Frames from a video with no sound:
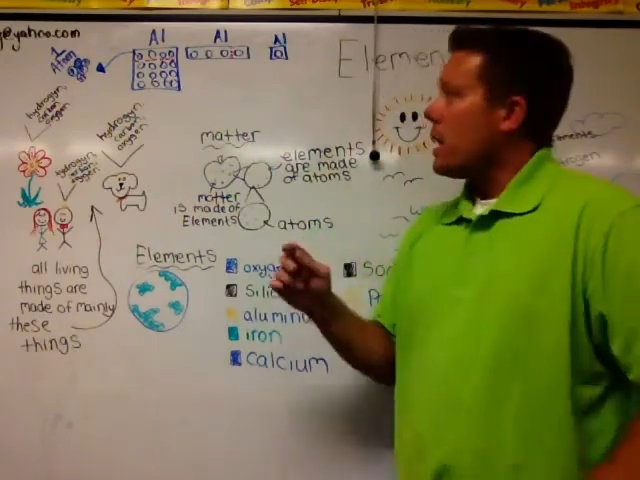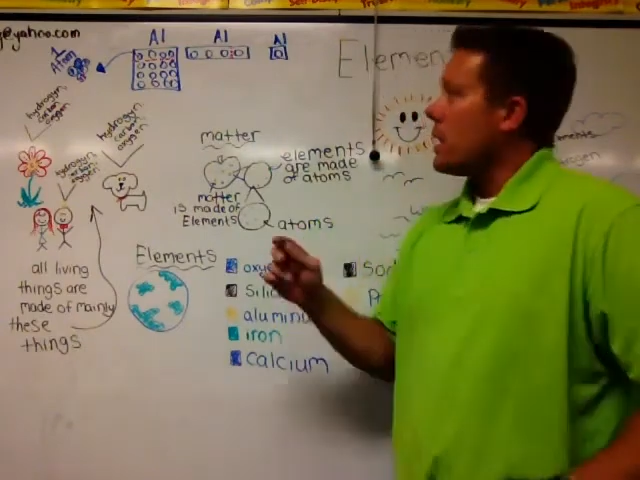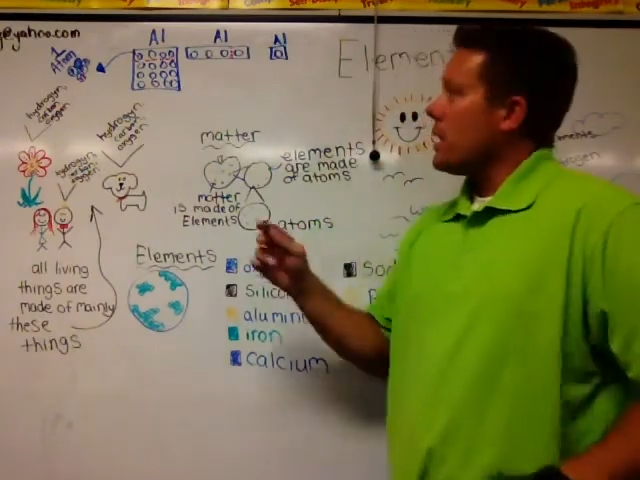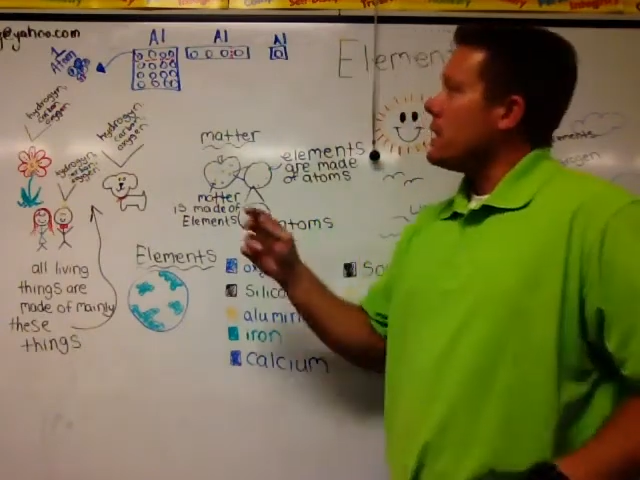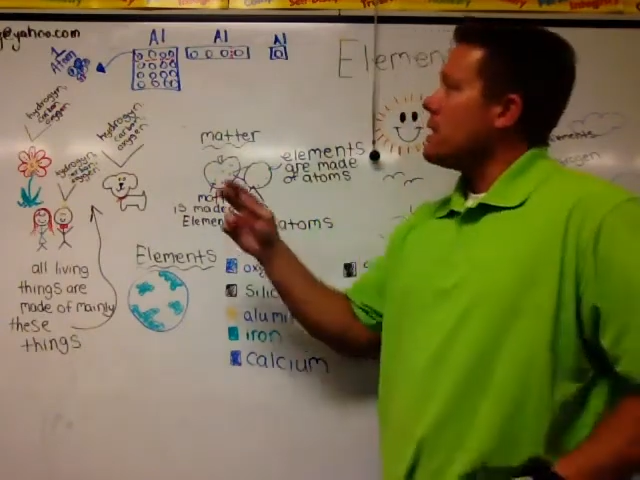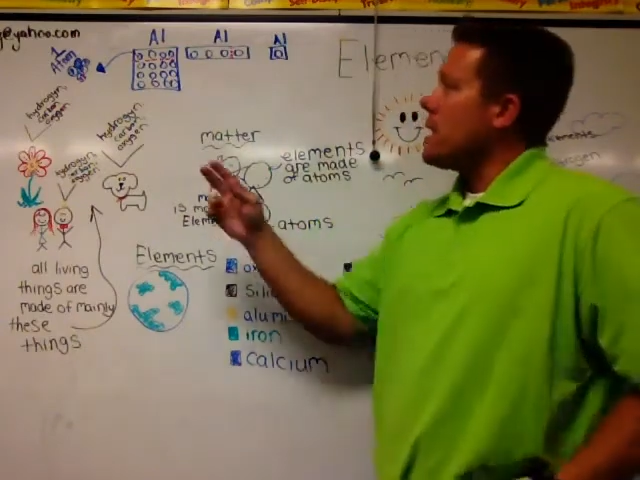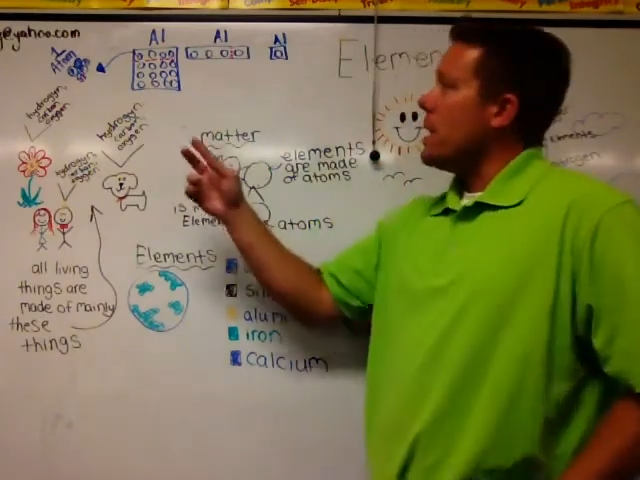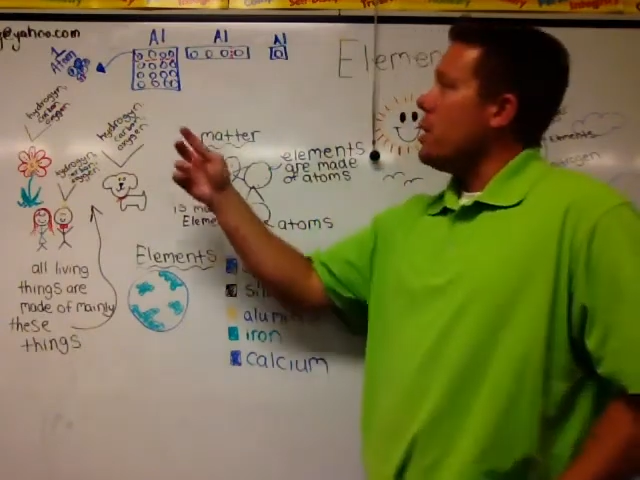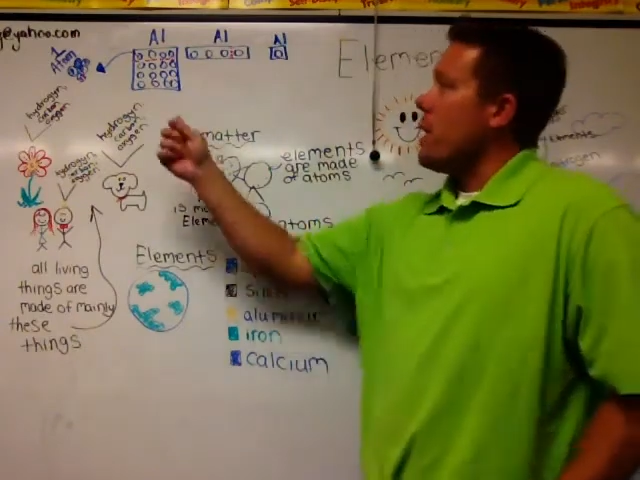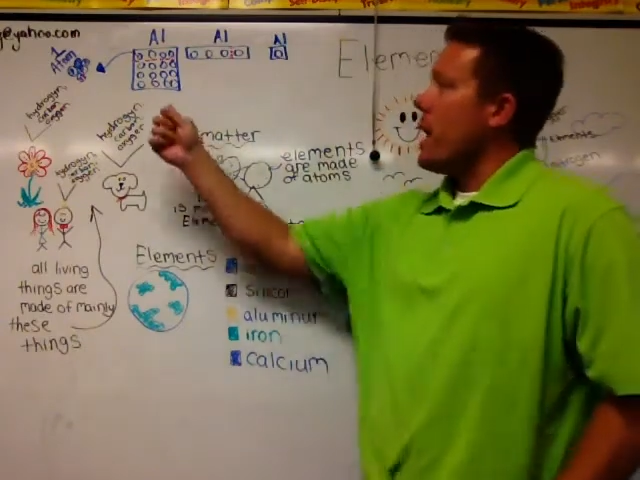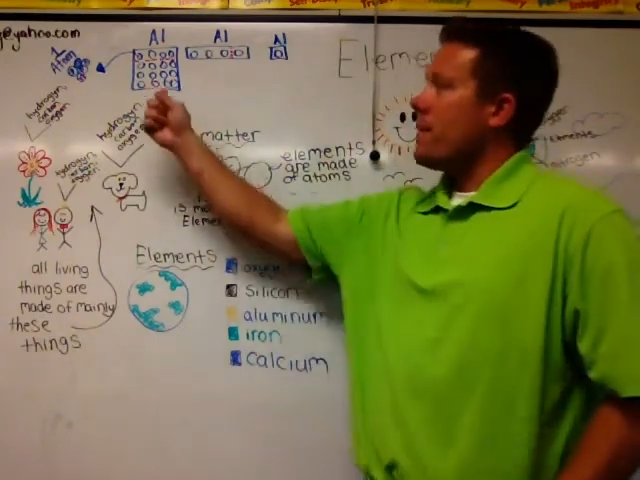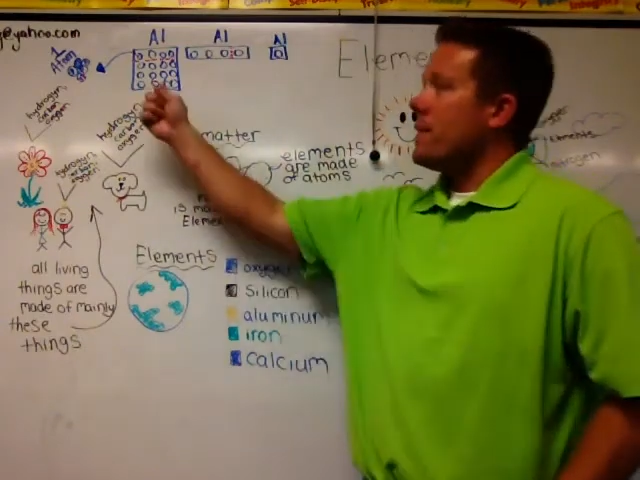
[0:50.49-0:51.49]
let's say you
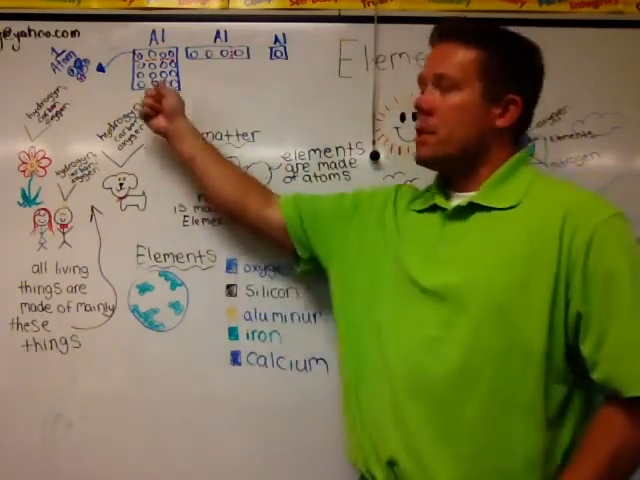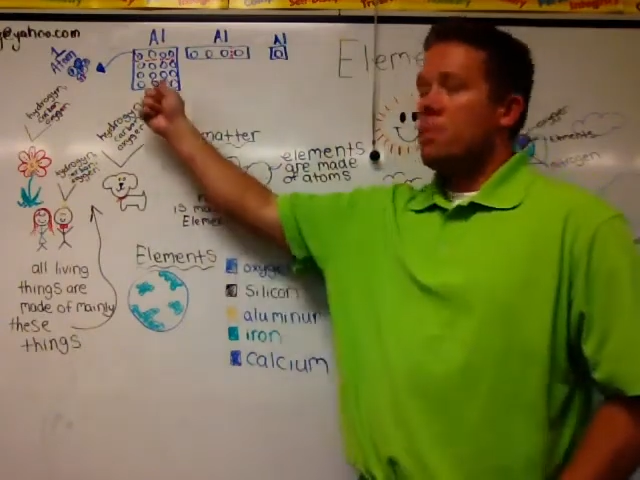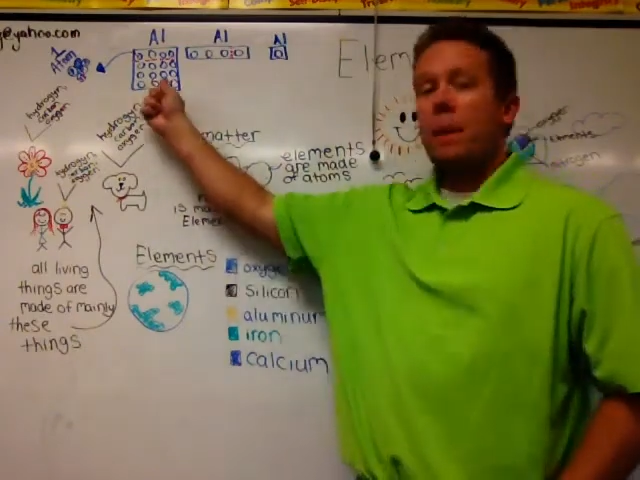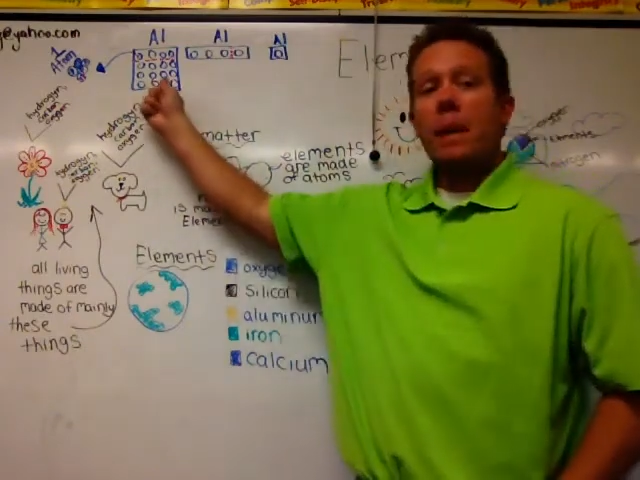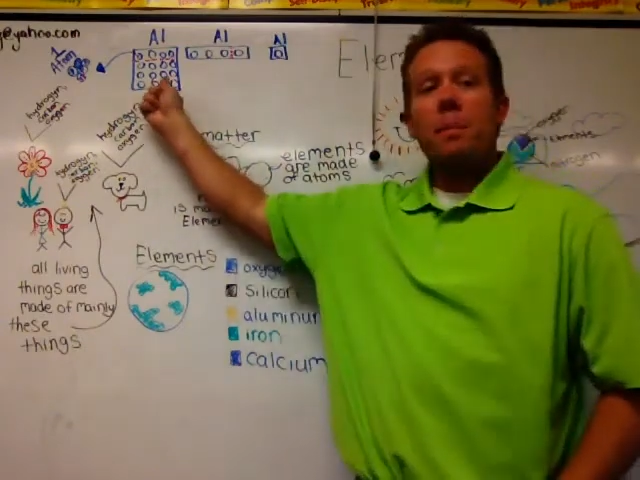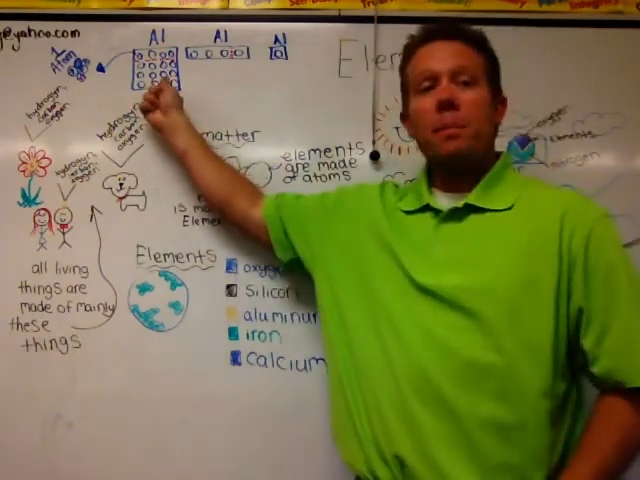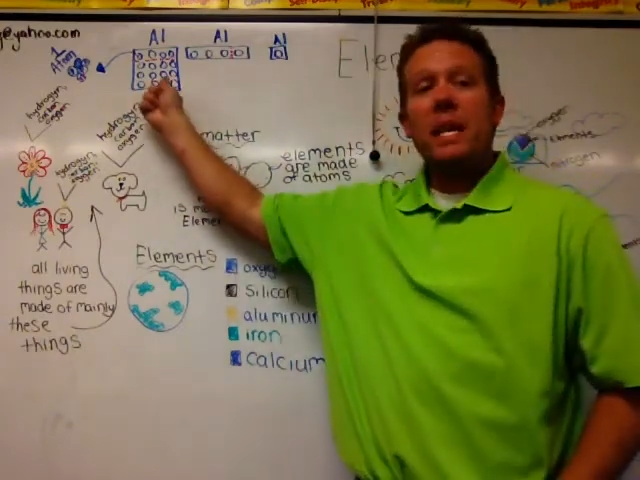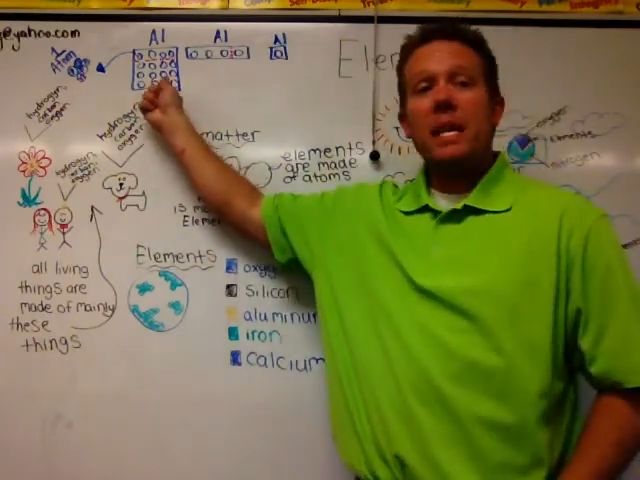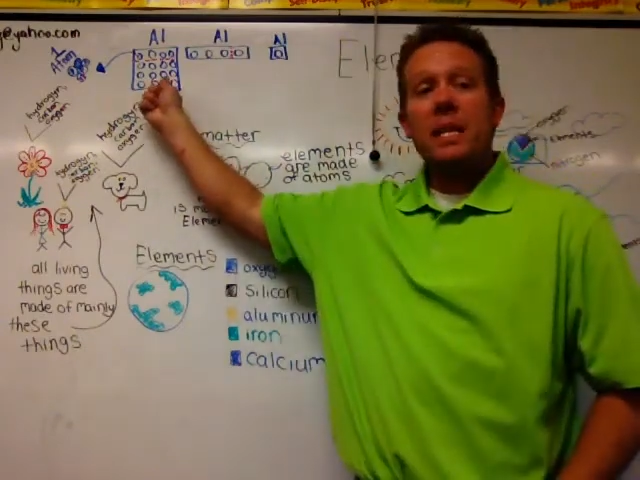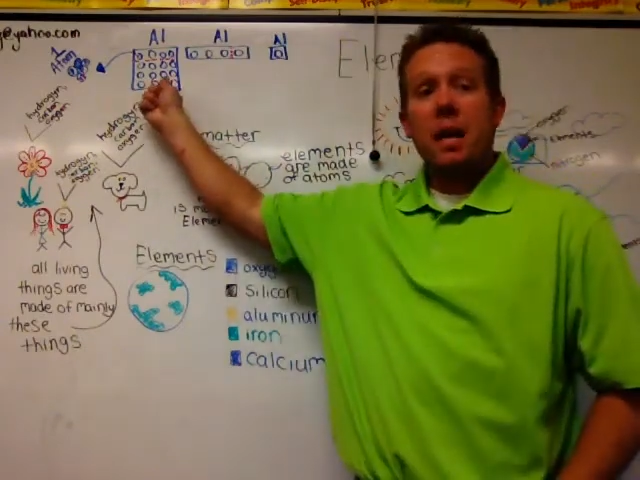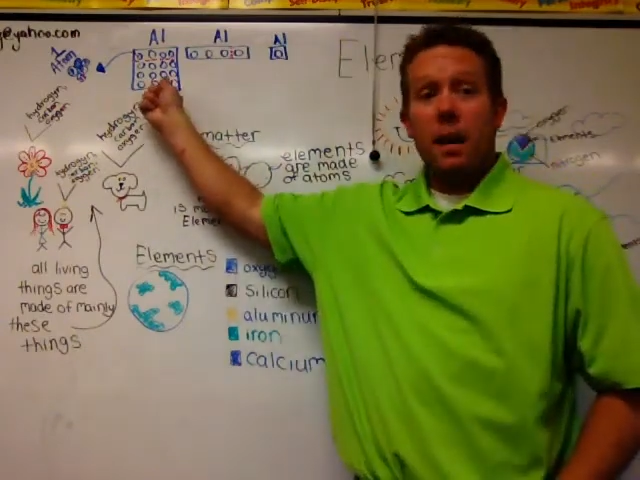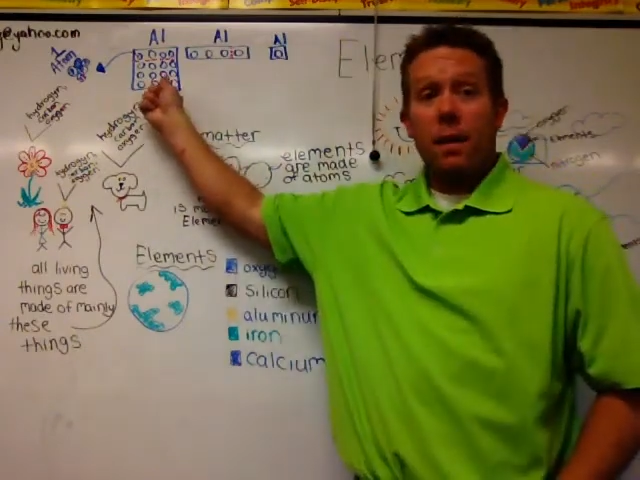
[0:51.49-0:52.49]
had this big
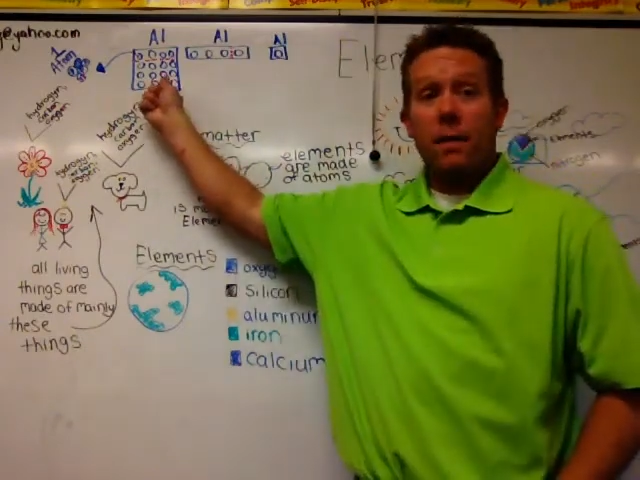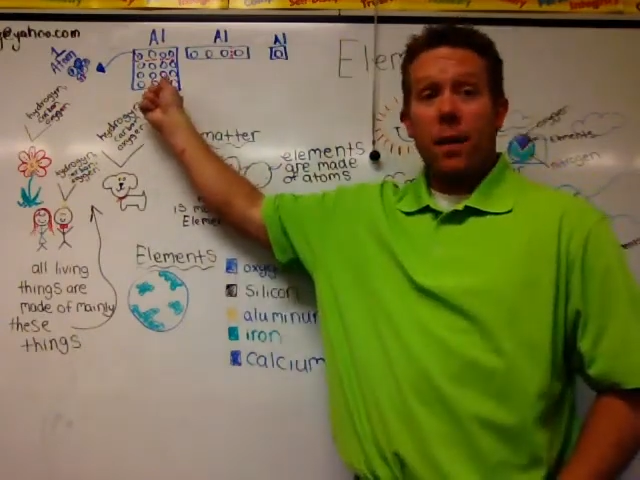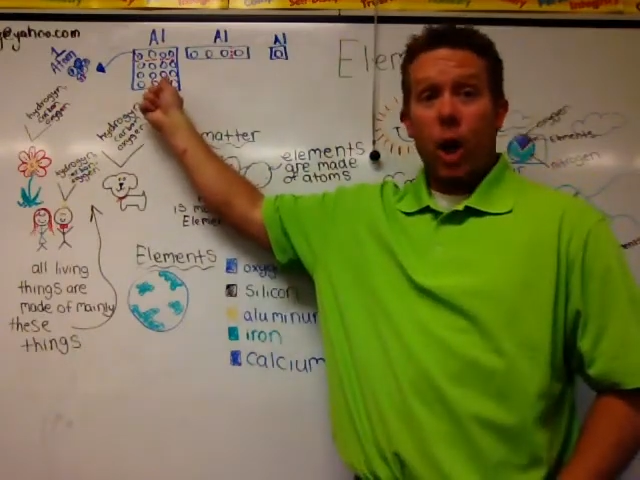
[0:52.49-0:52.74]
piece of